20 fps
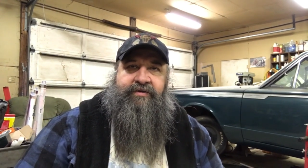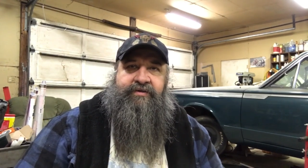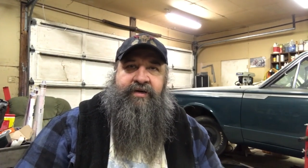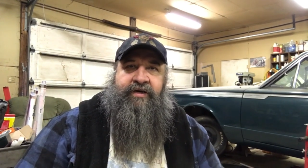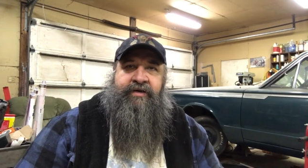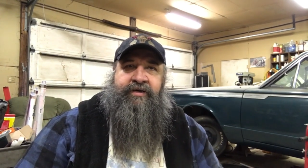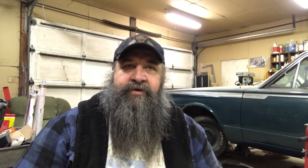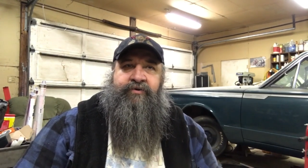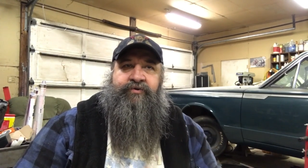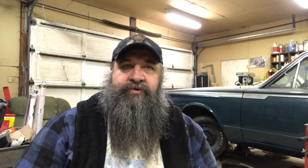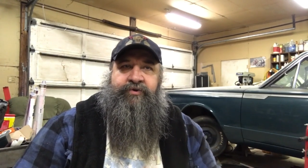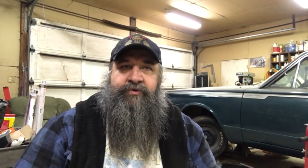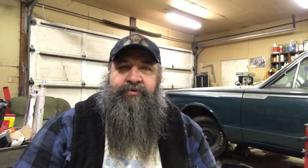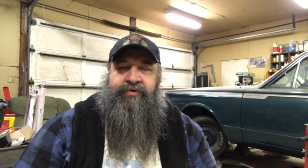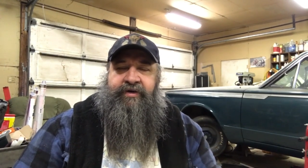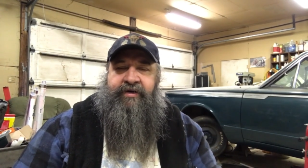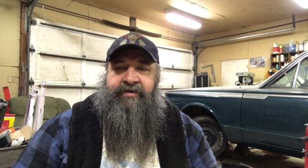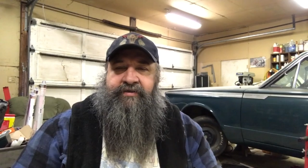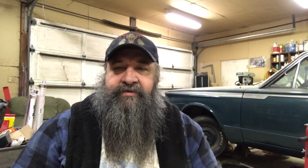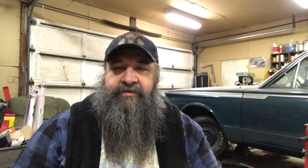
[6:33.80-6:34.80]
Tano
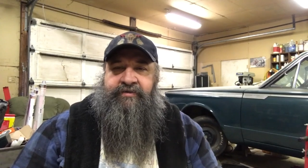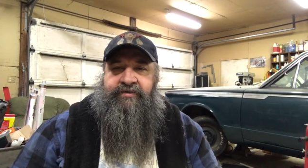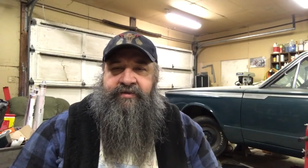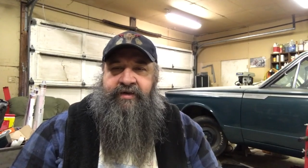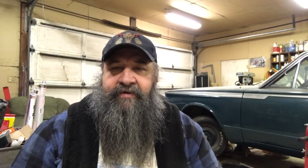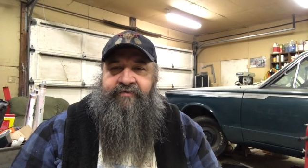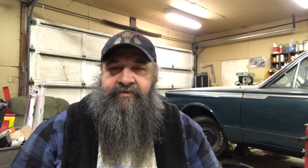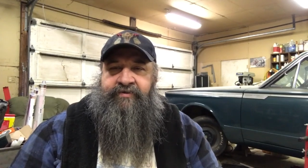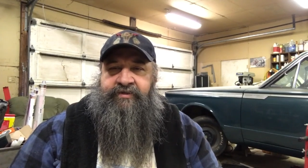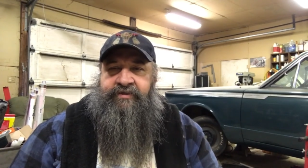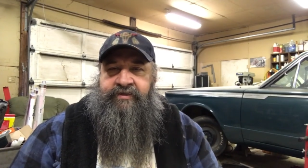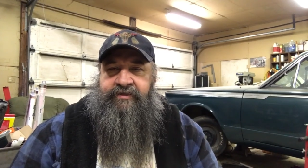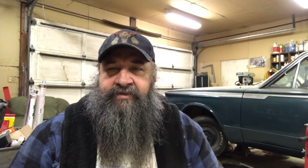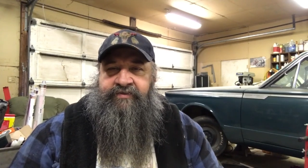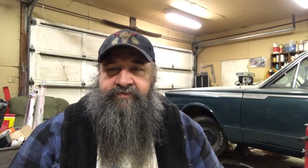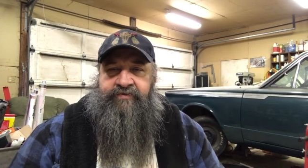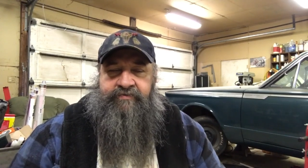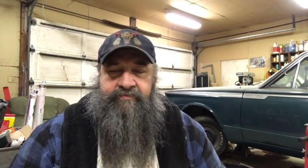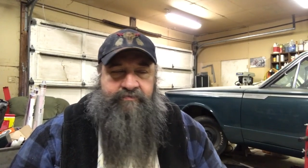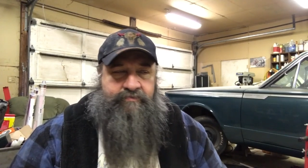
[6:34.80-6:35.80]
2007's
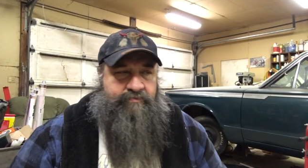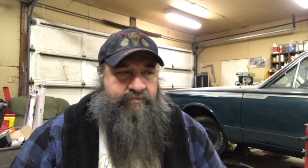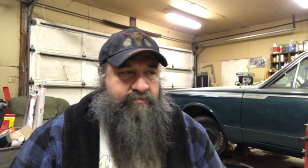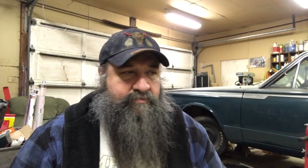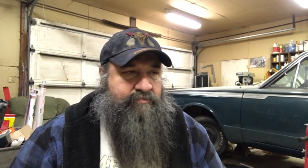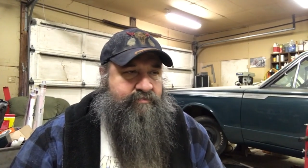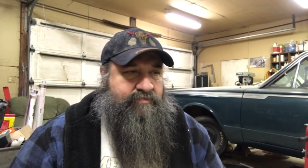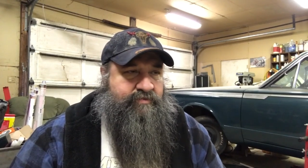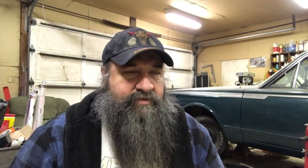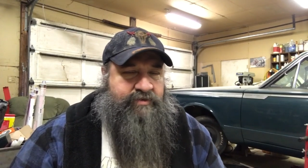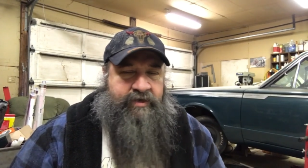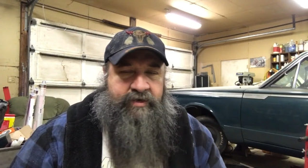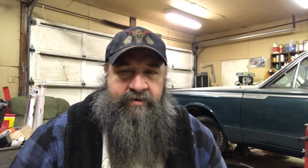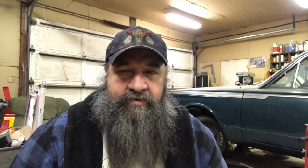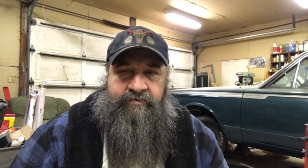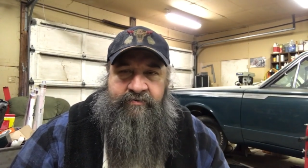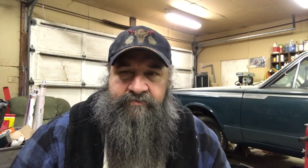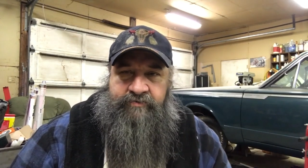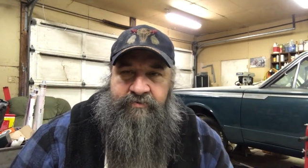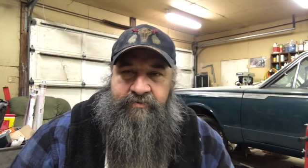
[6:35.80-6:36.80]
his
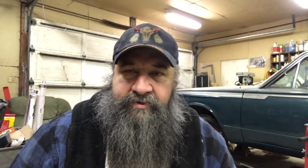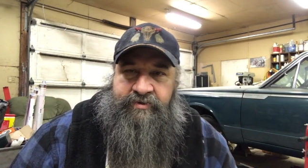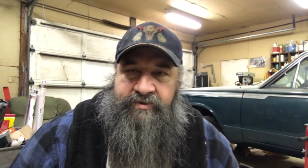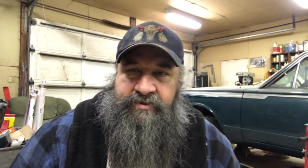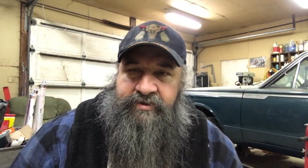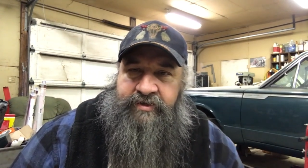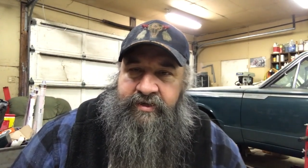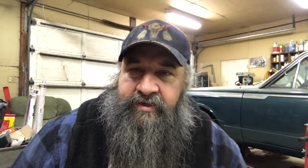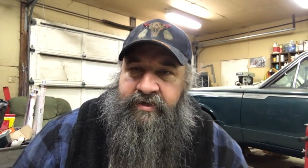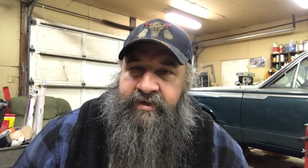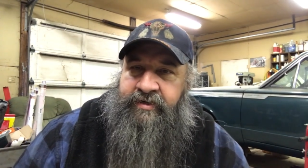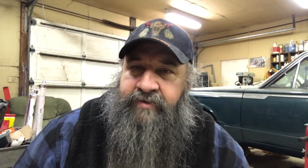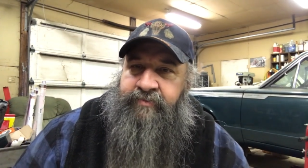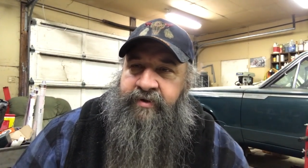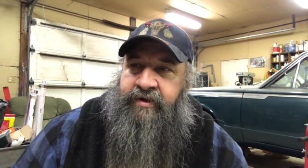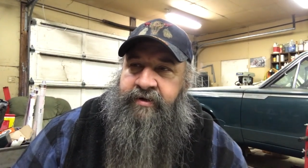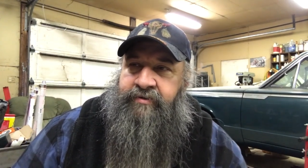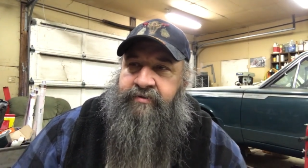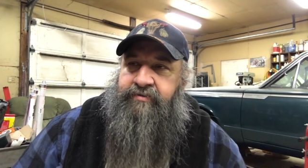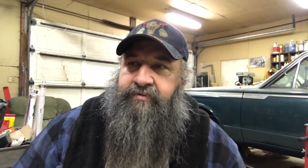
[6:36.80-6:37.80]
channel if you want to check him
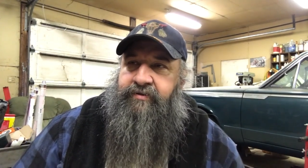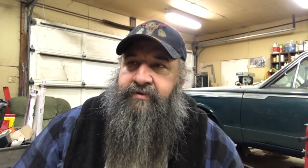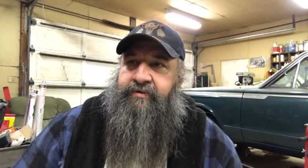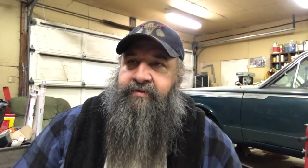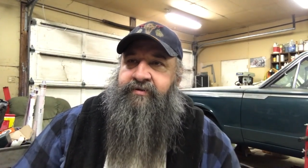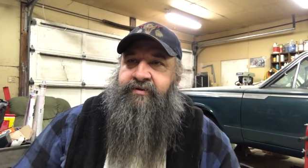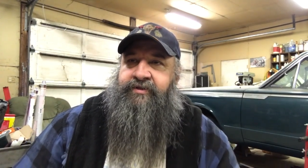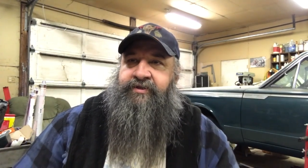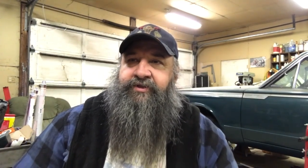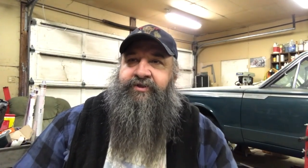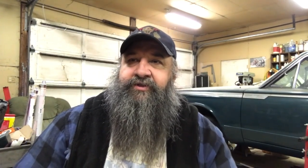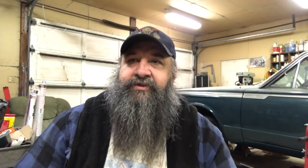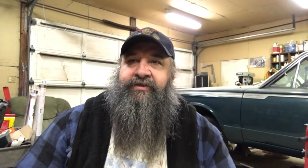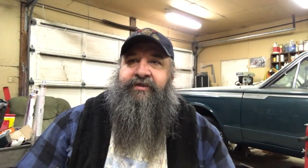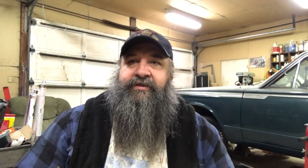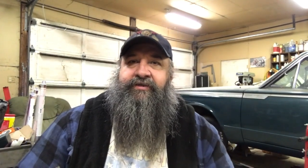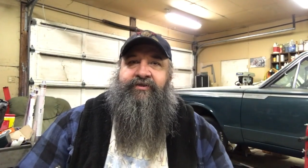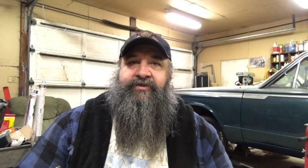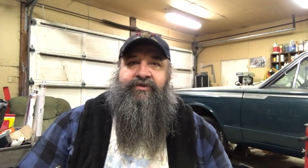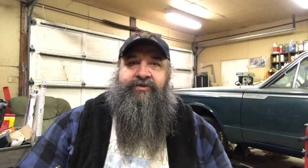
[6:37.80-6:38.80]
out. Uh, he's just
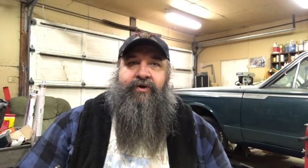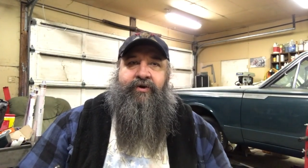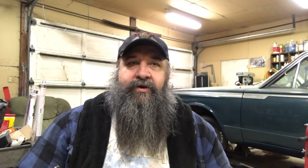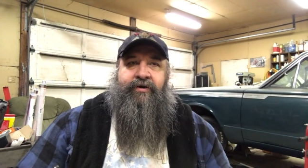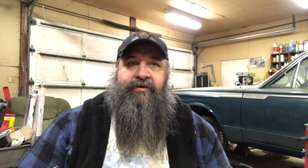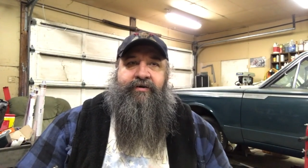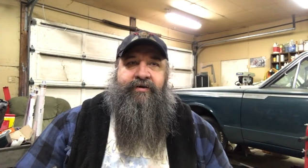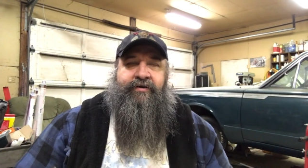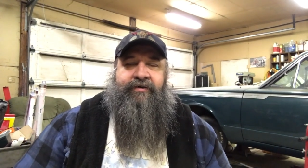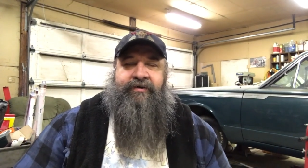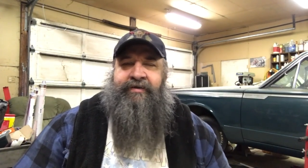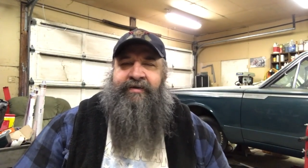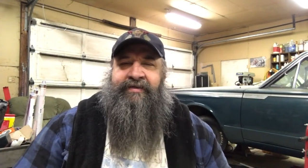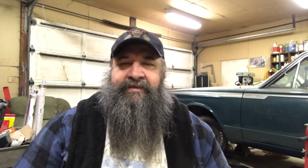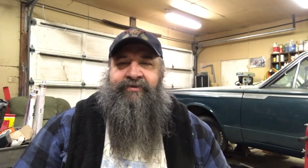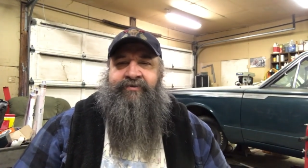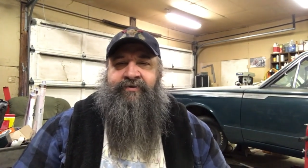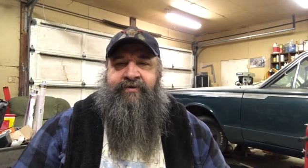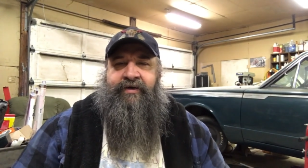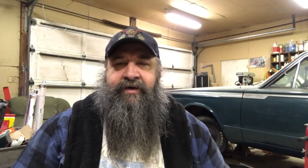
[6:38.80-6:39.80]
getting started. I think
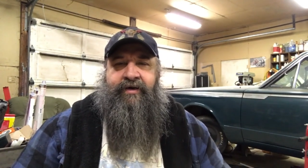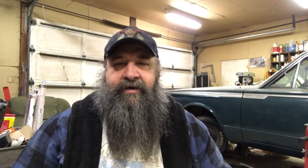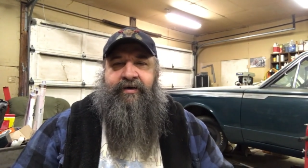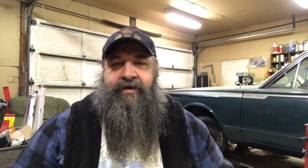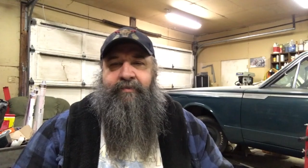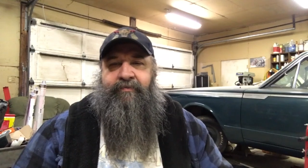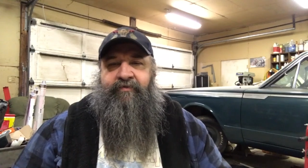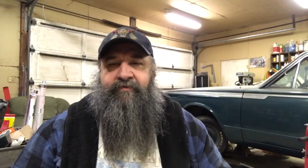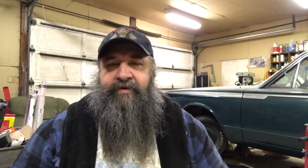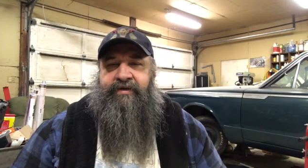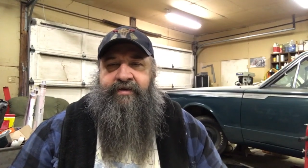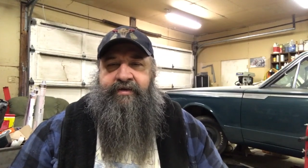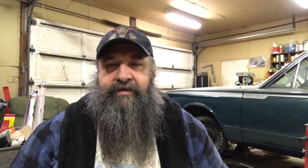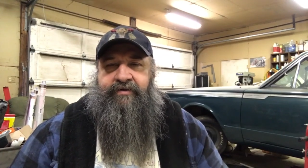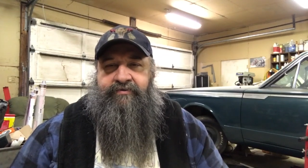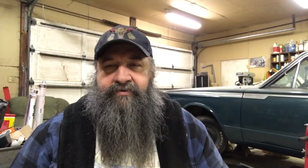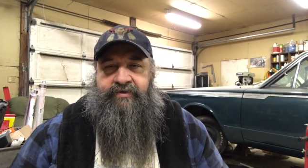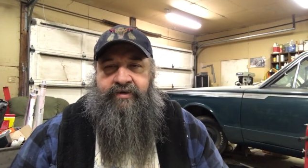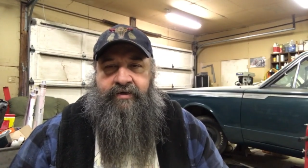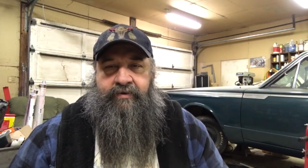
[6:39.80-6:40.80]
he's only got a couple
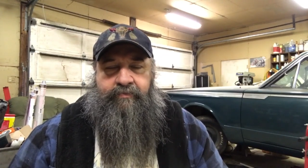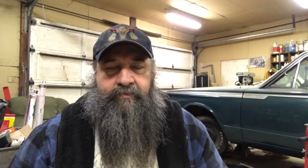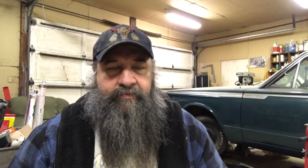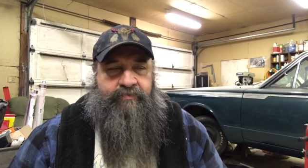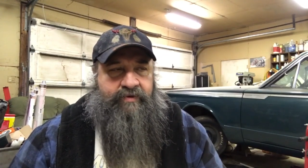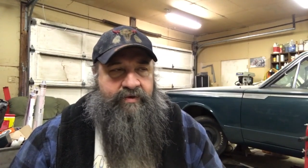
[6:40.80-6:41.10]
videos up.